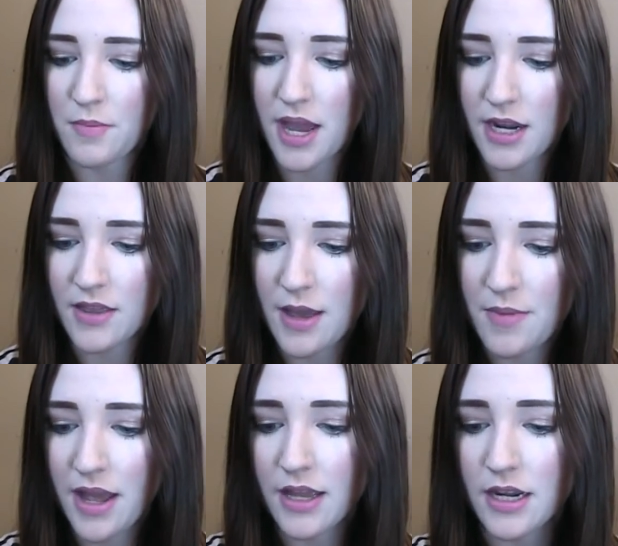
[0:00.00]
adding that
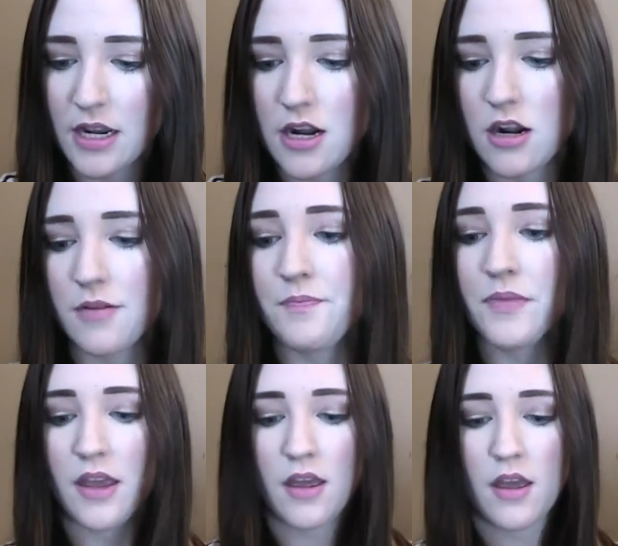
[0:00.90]
back in here.
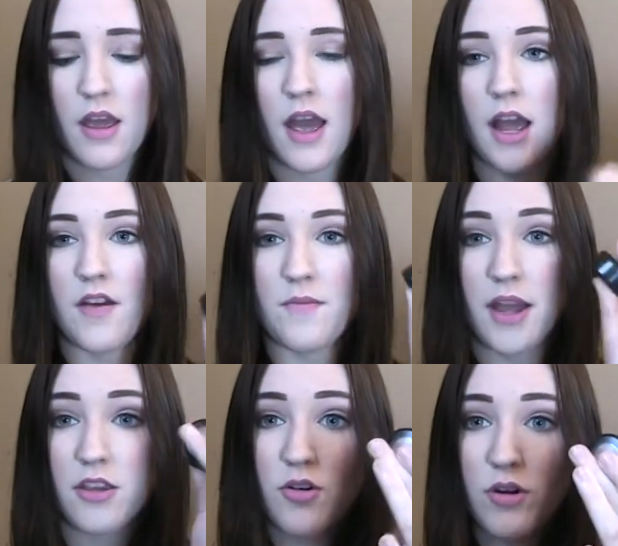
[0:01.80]
I have
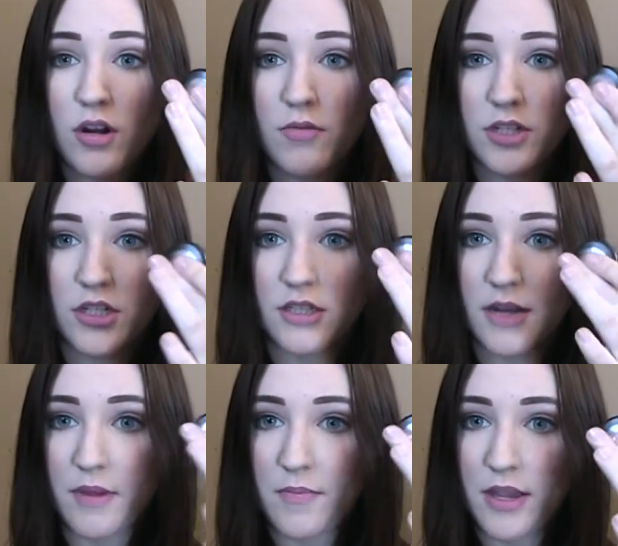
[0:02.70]
MAC Yogurt, which is
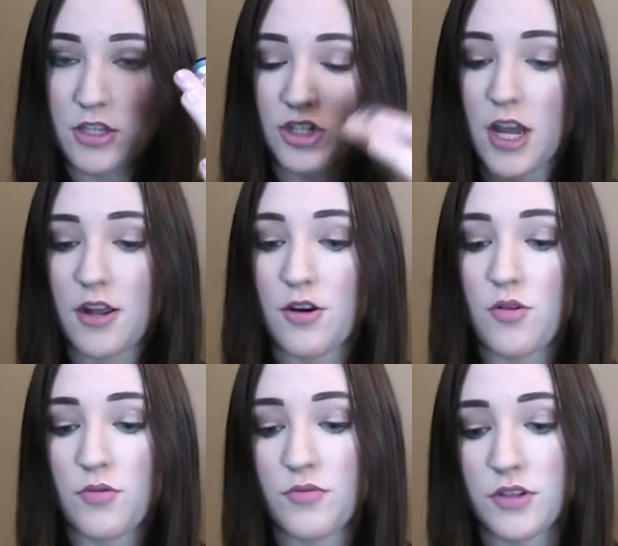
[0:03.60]
like my base
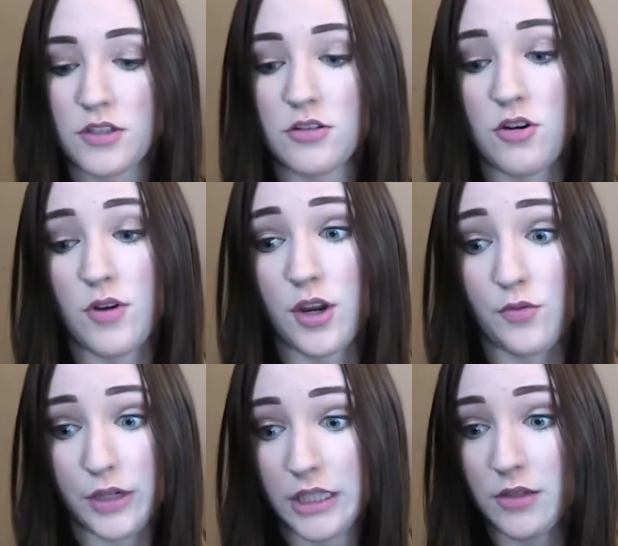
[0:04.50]
shadow. This is going
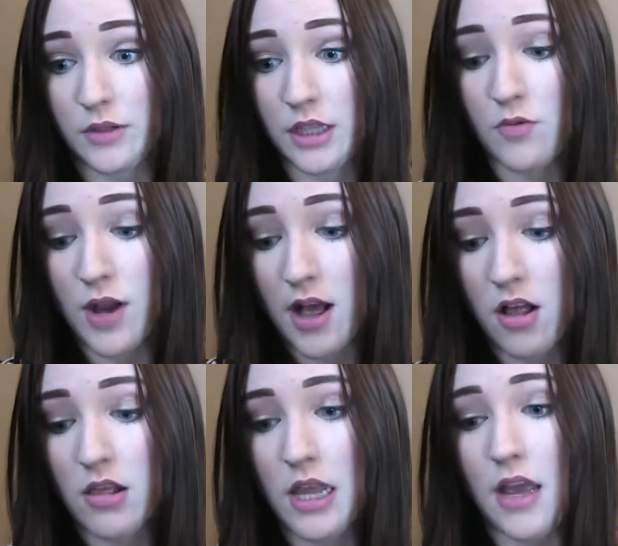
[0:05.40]
really, really
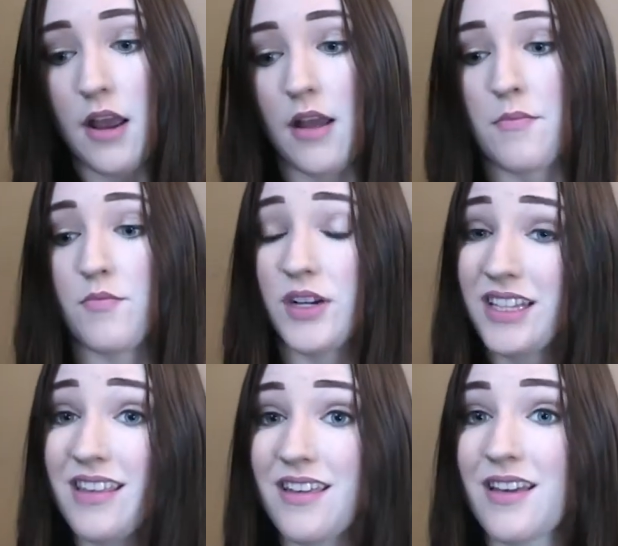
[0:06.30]
well. I'm
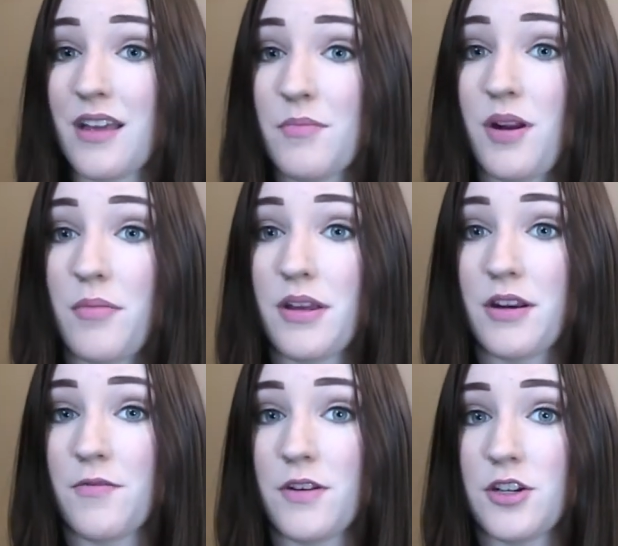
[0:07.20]
really thinking I'm probably going
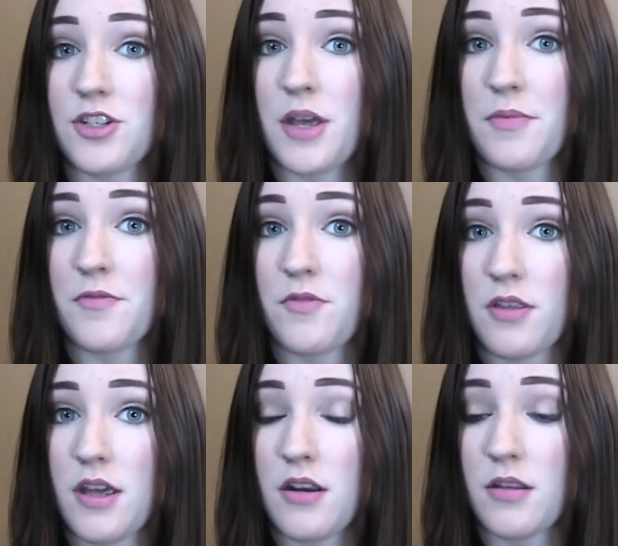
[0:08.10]
to finish that before
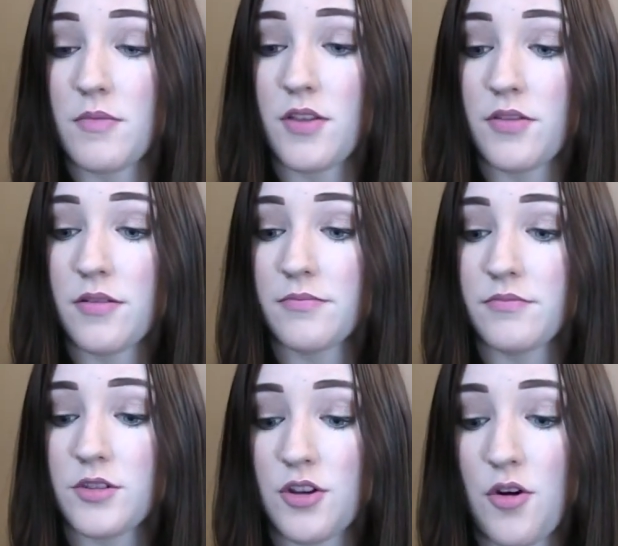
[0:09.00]
the end of the month.
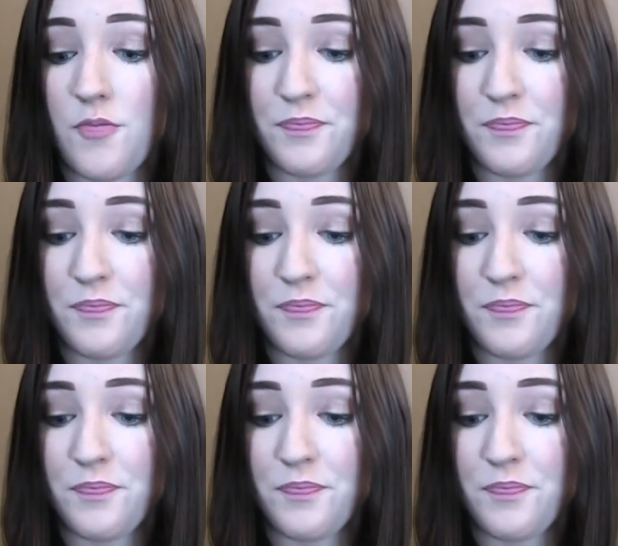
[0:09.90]
So,